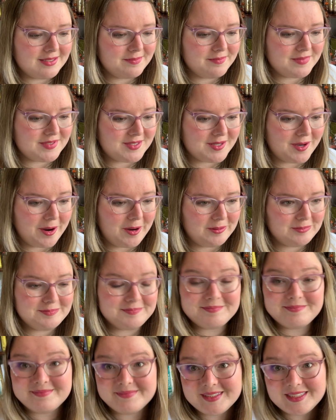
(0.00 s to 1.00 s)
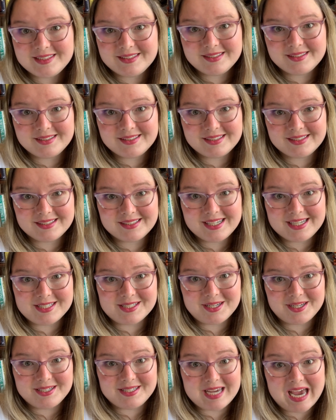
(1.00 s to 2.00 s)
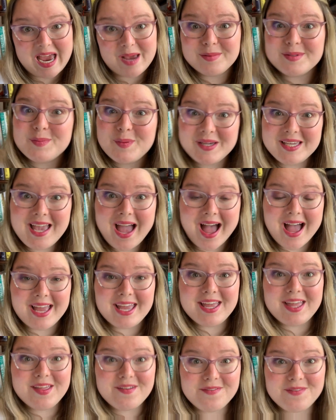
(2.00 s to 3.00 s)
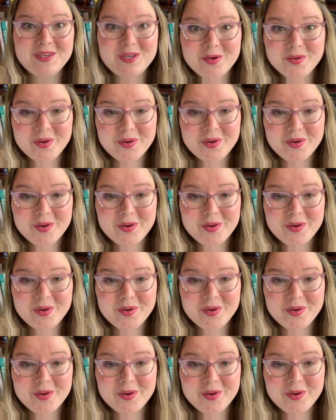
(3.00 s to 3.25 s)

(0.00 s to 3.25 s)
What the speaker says: So it's good times. But yeah, if you